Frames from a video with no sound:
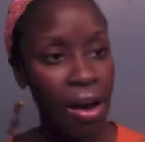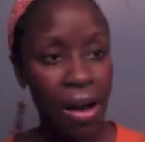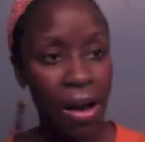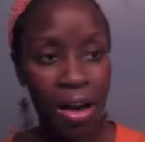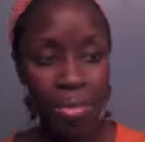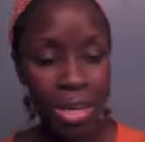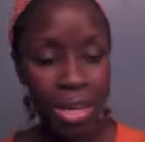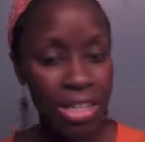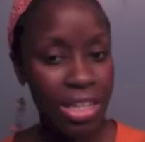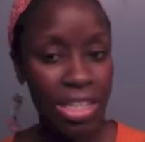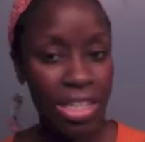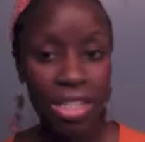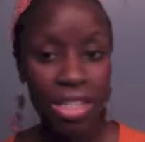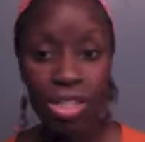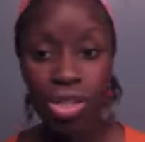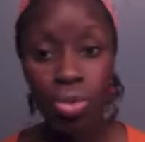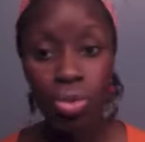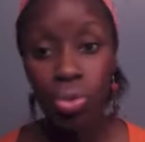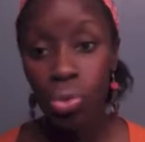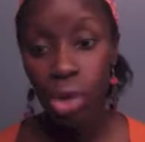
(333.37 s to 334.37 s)
It doesn't
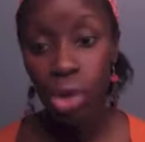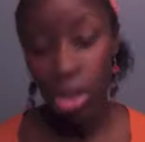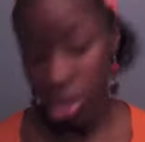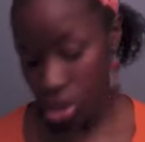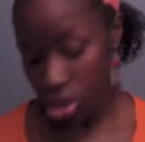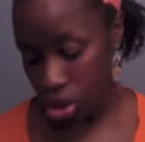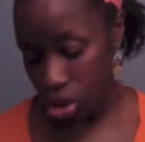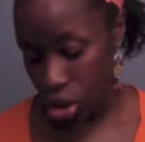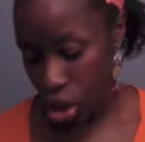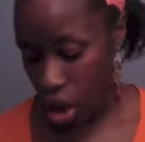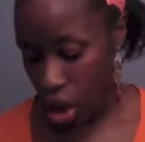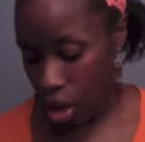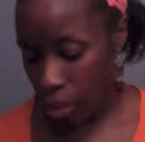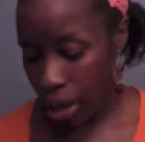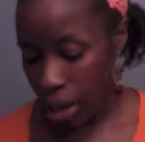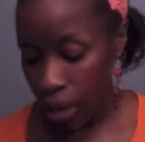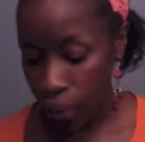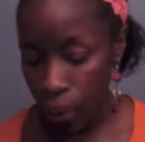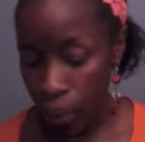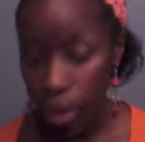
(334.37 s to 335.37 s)
do a good job
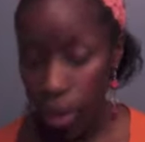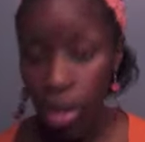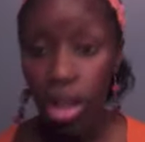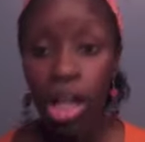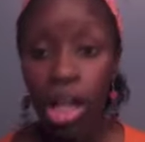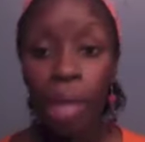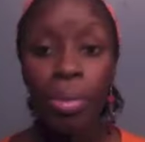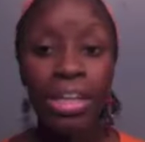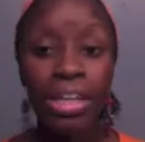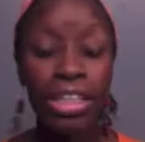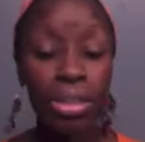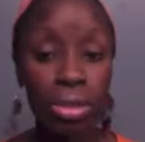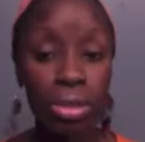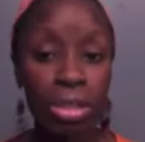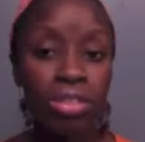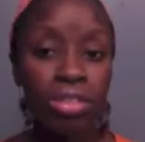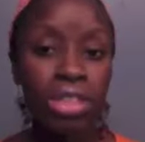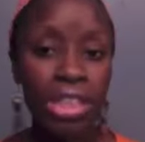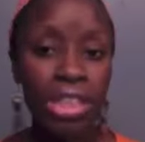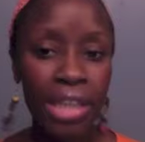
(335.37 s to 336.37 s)
at all. But in terms
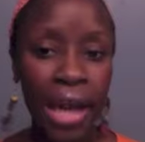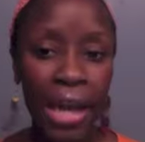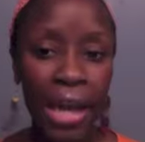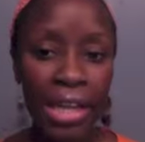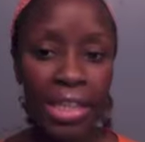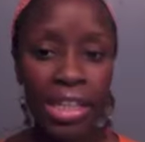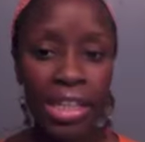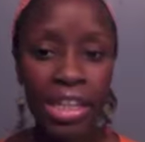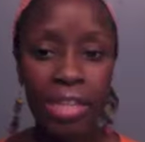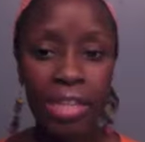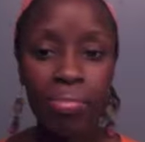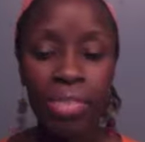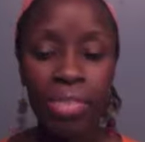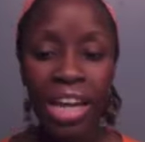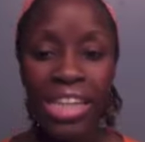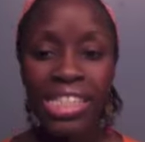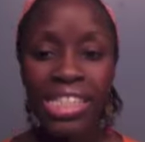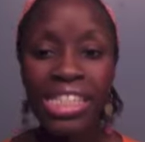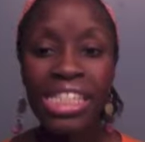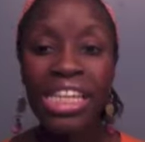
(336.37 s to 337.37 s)
of detangling, I
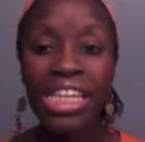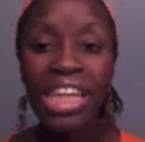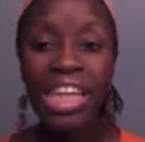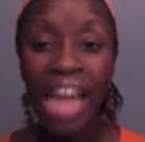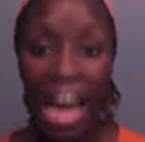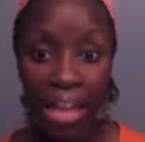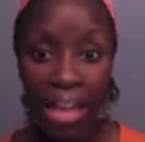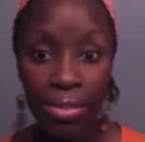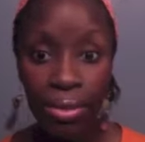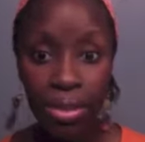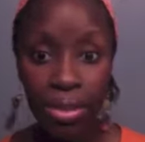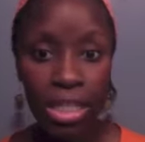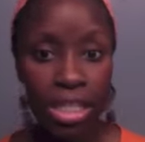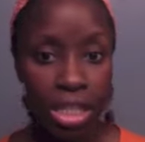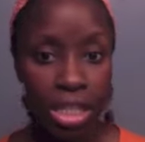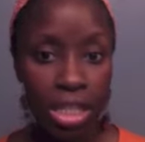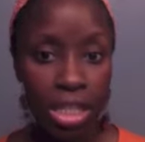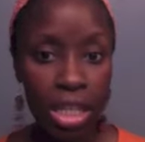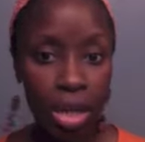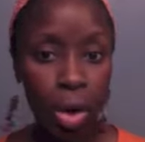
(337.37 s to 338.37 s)
slather this
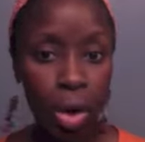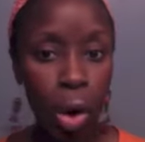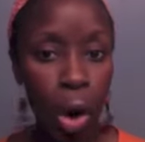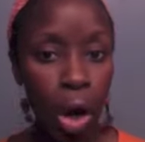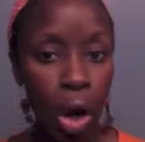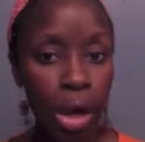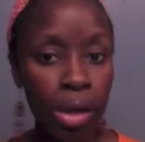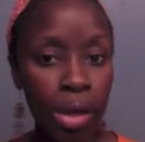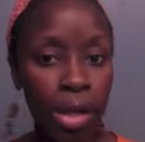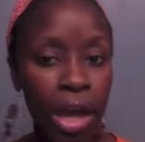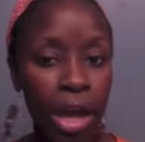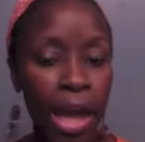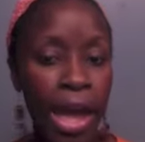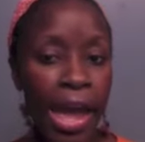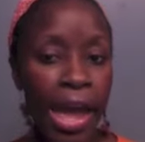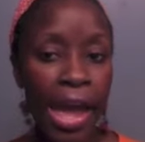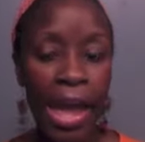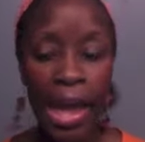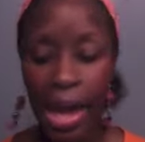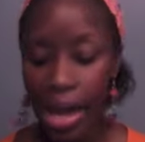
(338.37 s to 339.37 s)
thing on,
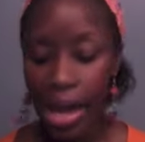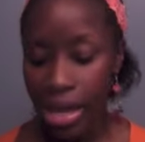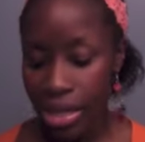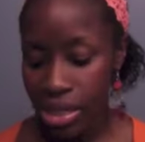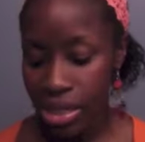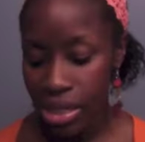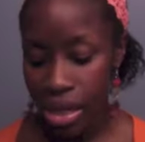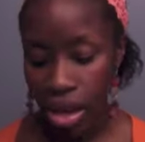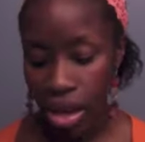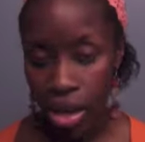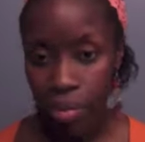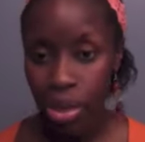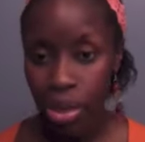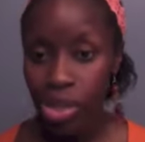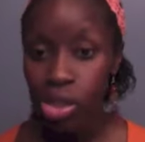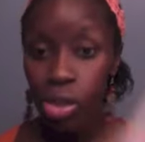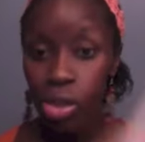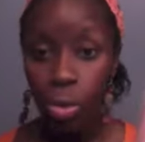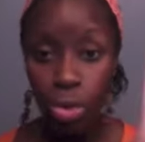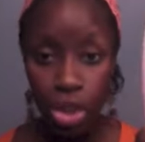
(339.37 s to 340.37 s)
and it's
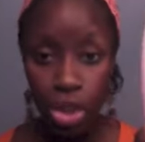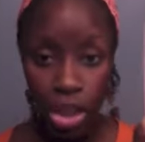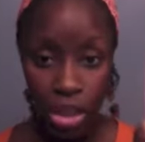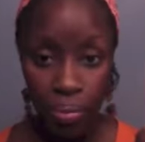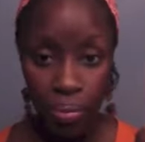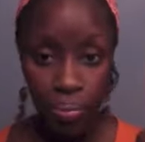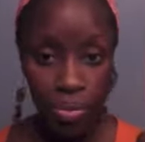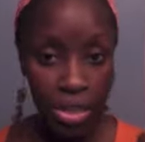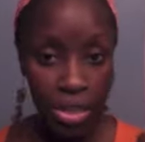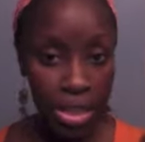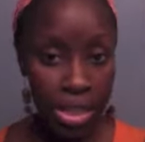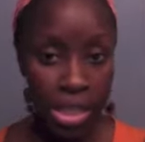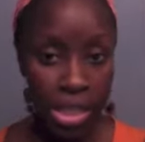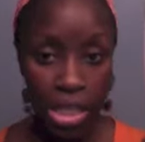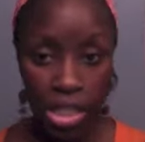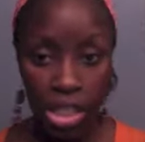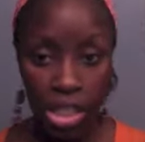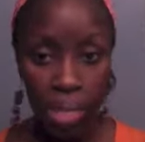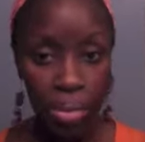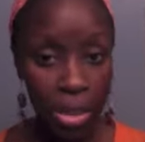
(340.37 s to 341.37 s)
so cheap. These
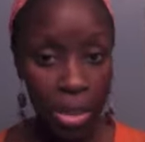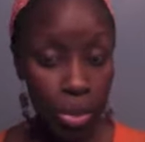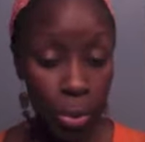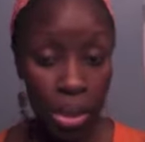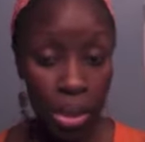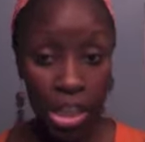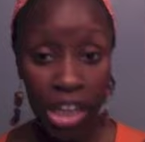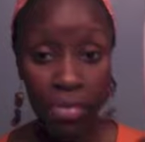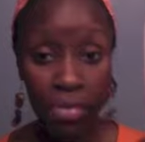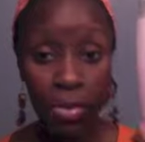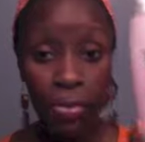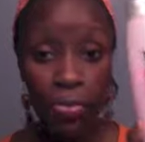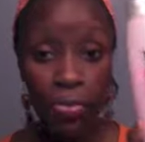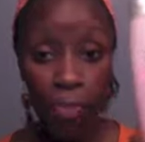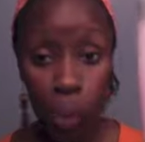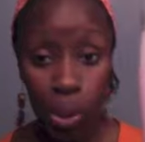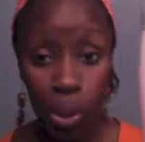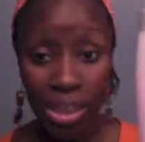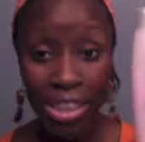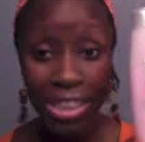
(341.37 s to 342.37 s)
things sometimes you can get for
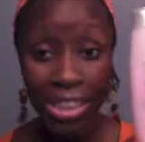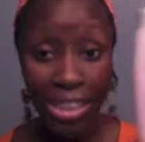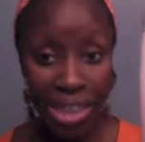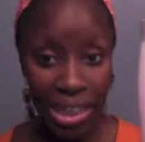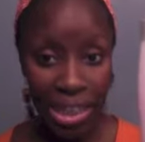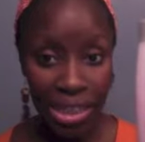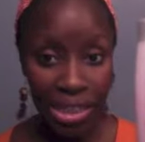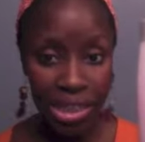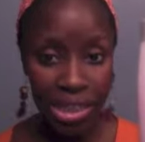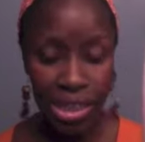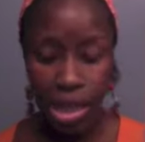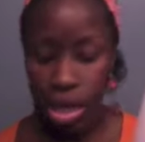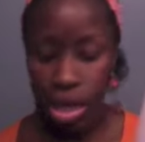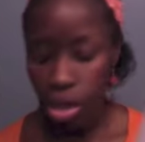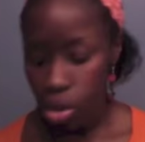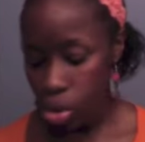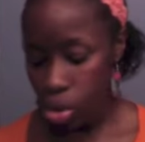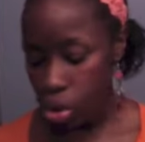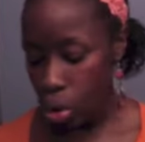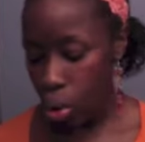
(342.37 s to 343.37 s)
40 cents.
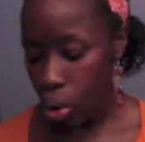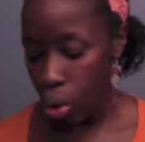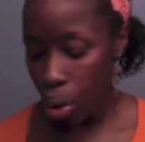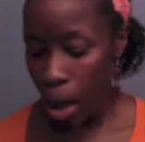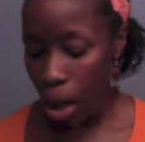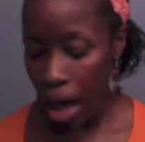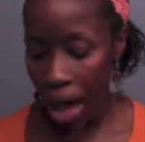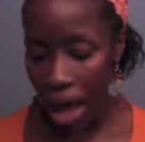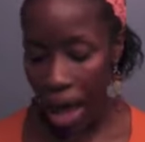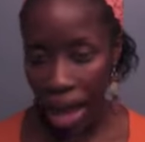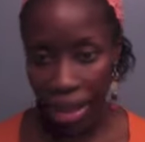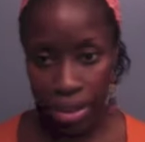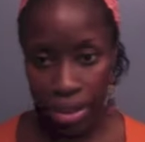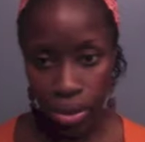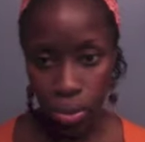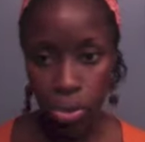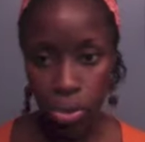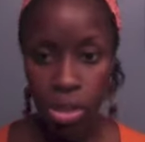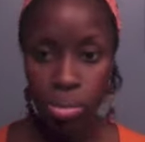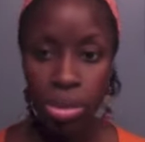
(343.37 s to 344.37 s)
So I
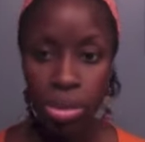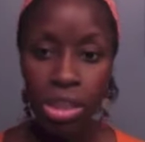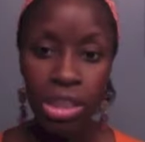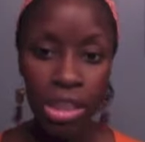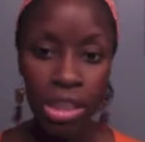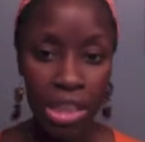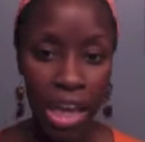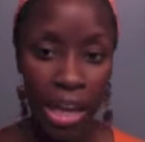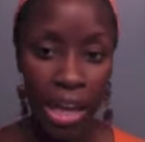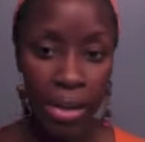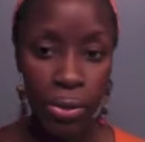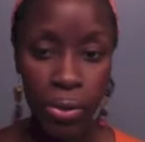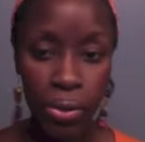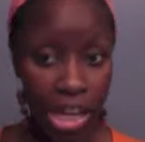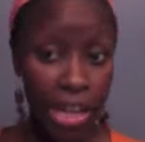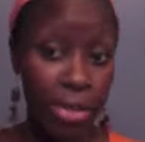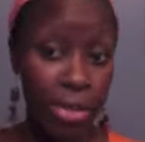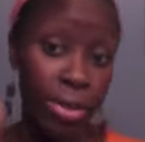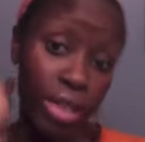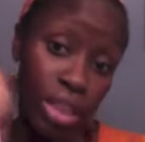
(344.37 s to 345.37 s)
use them to detangle,
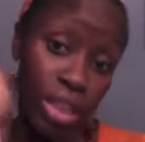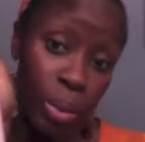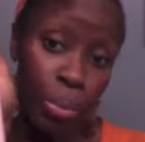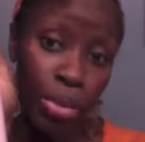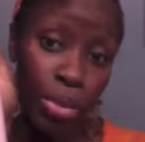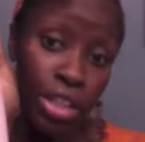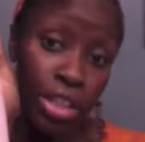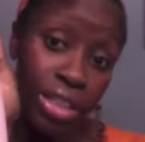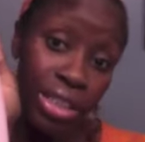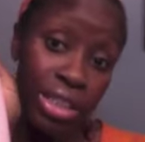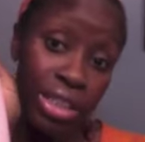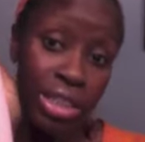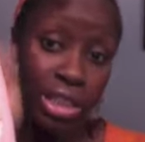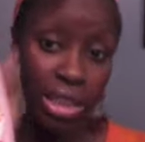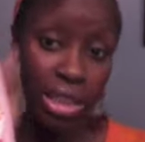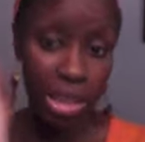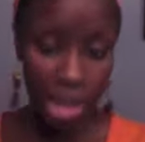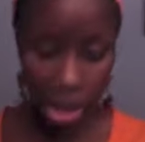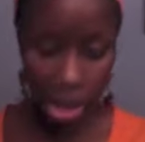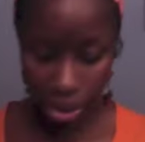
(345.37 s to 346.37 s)
and it's a pretty decent
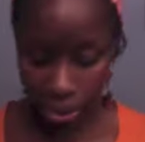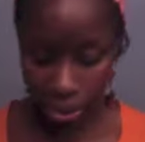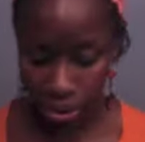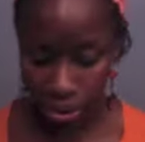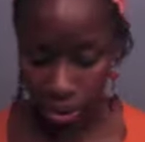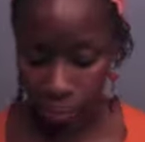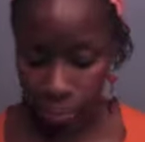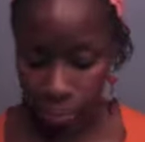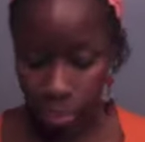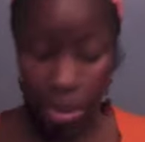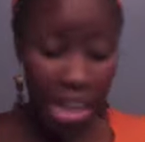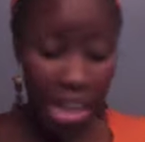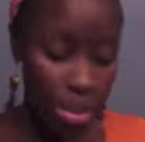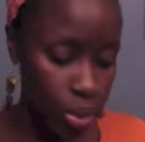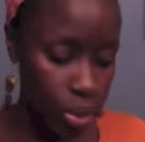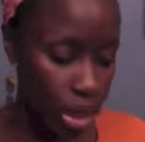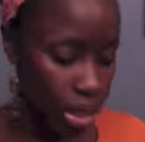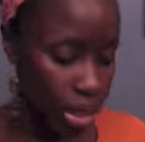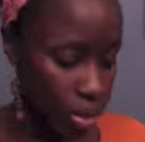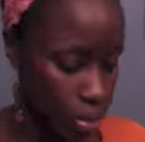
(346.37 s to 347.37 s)
detangler. But that's
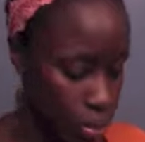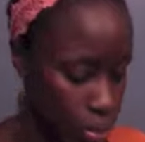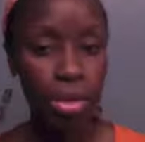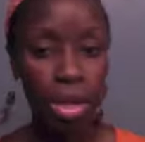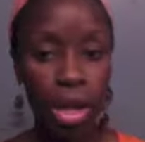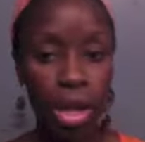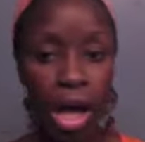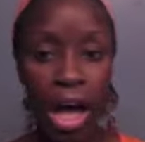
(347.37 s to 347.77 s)
what I use.